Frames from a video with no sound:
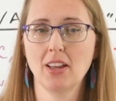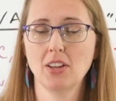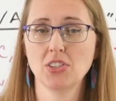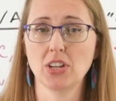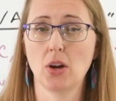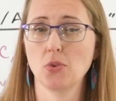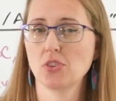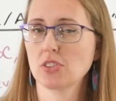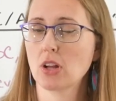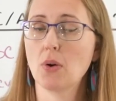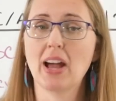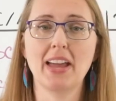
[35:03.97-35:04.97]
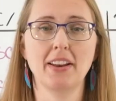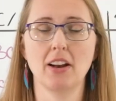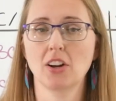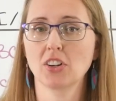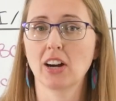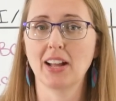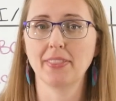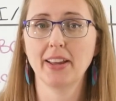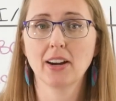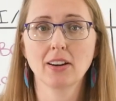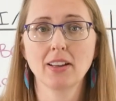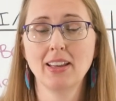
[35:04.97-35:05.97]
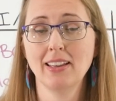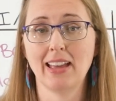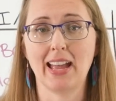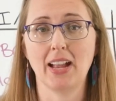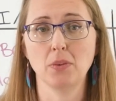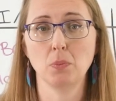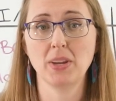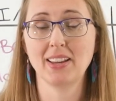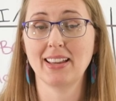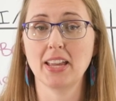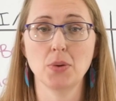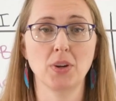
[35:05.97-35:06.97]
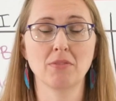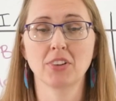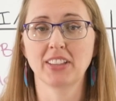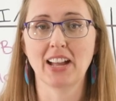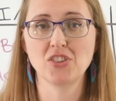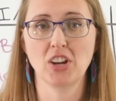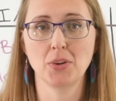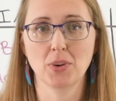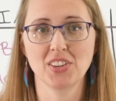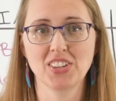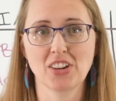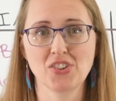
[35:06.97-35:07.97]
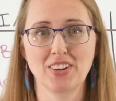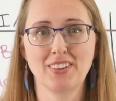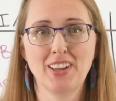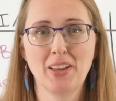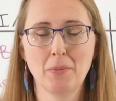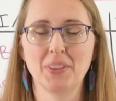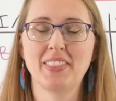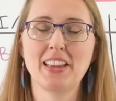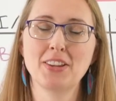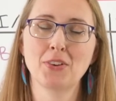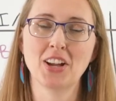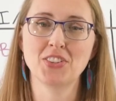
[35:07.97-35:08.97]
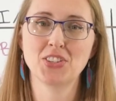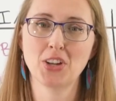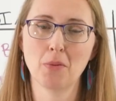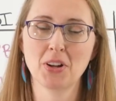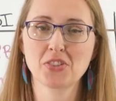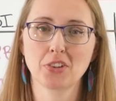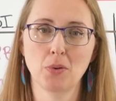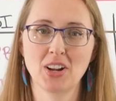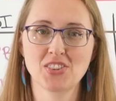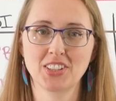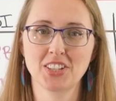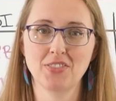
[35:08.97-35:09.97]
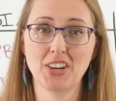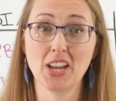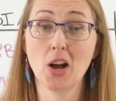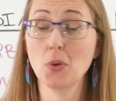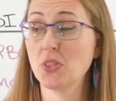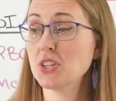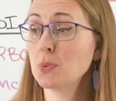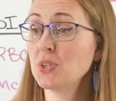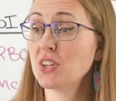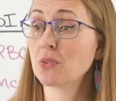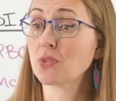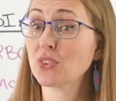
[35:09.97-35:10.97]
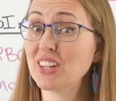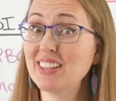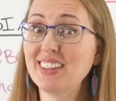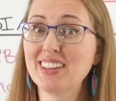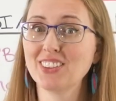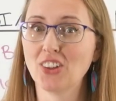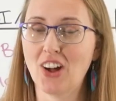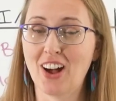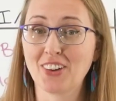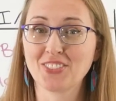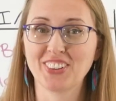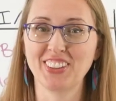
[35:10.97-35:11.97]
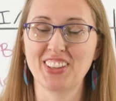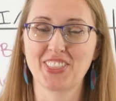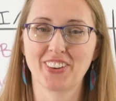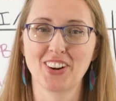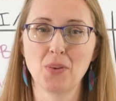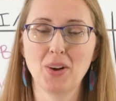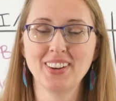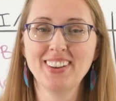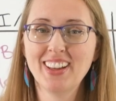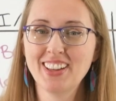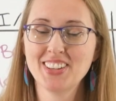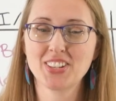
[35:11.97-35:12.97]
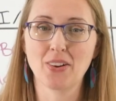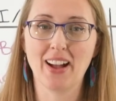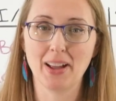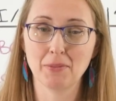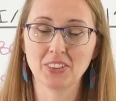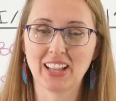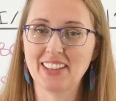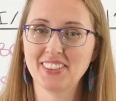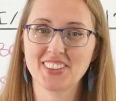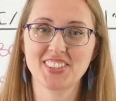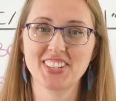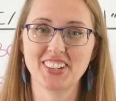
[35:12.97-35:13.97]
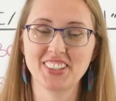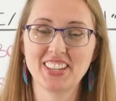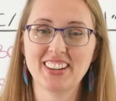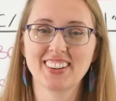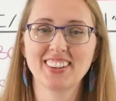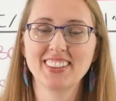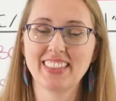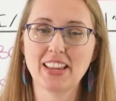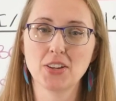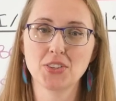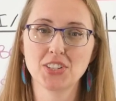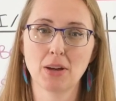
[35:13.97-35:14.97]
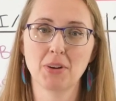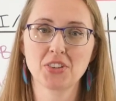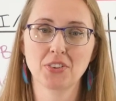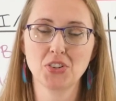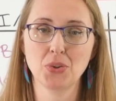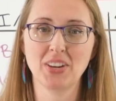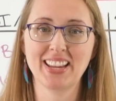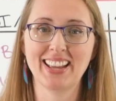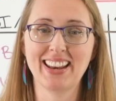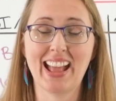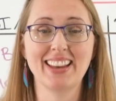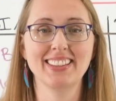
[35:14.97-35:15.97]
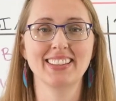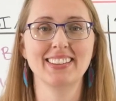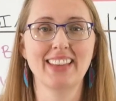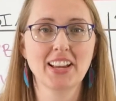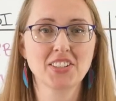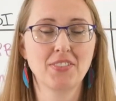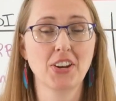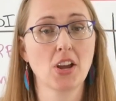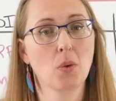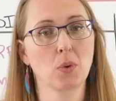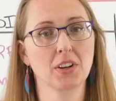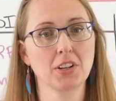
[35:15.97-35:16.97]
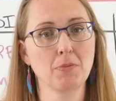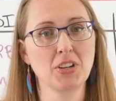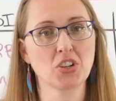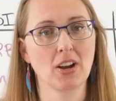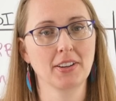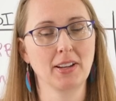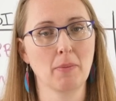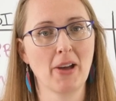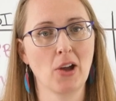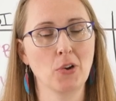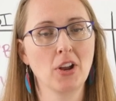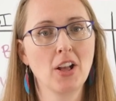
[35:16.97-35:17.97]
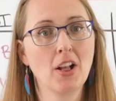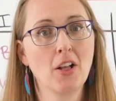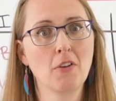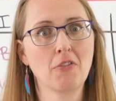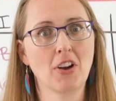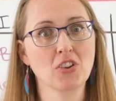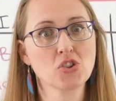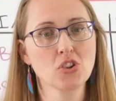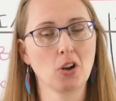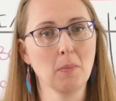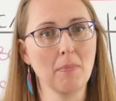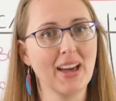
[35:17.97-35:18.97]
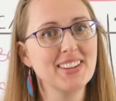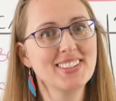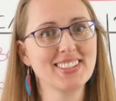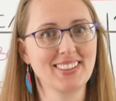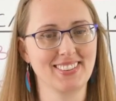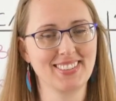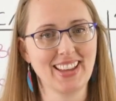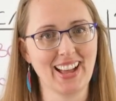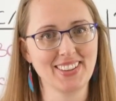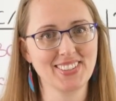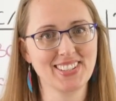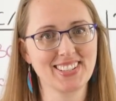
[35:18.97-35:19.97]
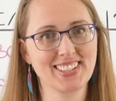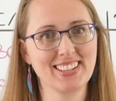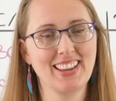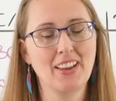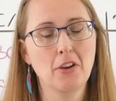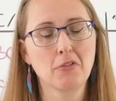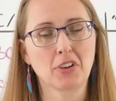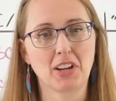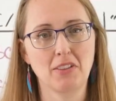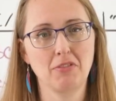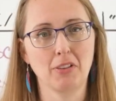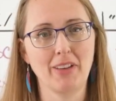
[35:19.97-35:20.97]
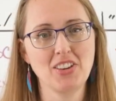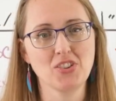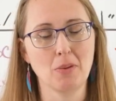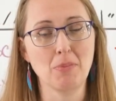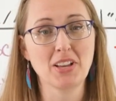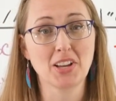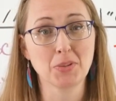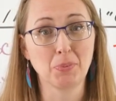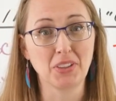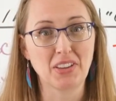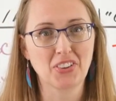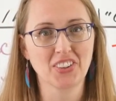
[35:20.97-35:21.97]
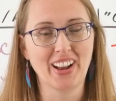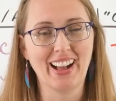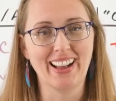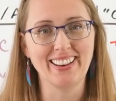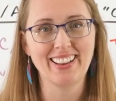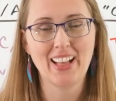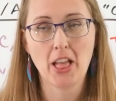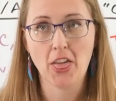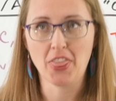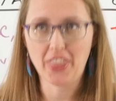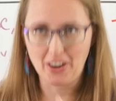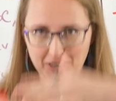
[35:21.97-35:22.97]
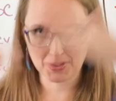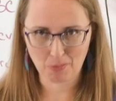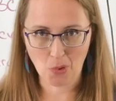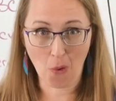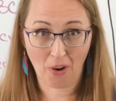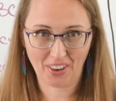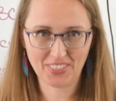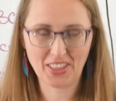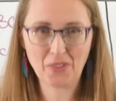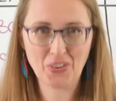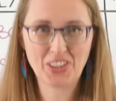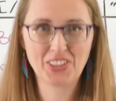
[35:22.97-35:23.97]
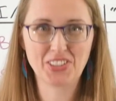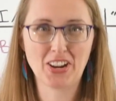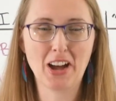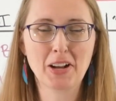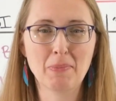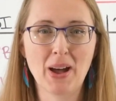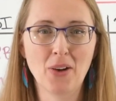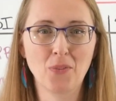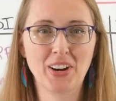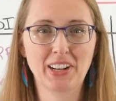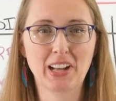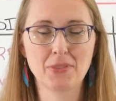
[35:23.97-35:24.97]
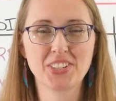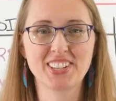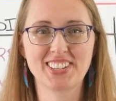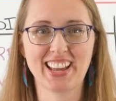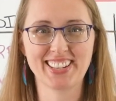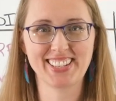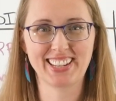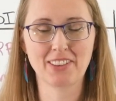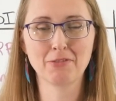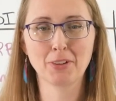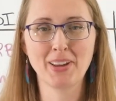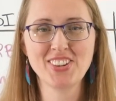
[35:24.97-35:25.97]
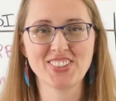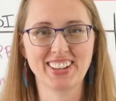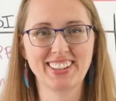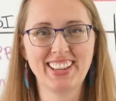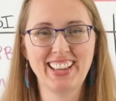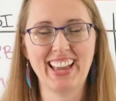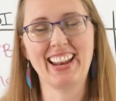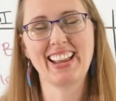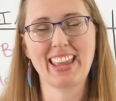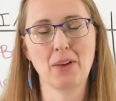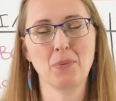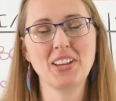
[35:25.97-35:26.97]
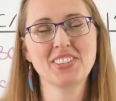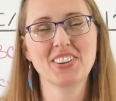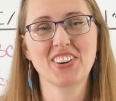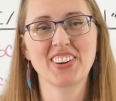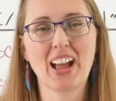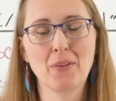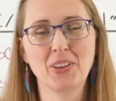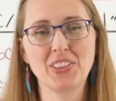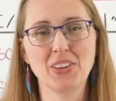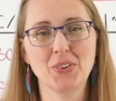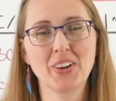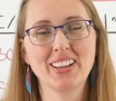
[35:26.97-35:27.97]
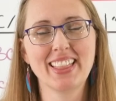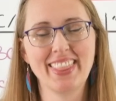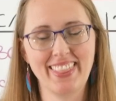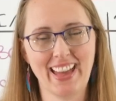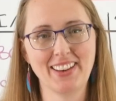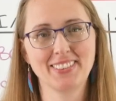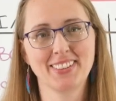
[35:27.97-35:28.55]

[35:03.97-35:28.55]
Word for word: So just go ahead and hunker on there and we can get you in for that January session. But thank you guys so much for watching this video. This was a really long, really thorough one. So I'm glad that you're still here. Thank you so much for tuning in. And in the next video, we're going to be talking about functional medicine tests for inflammation because believe it or not, there's more that we could talk about when it comes to testing inflammation. And I can't wait to nerd out with you then.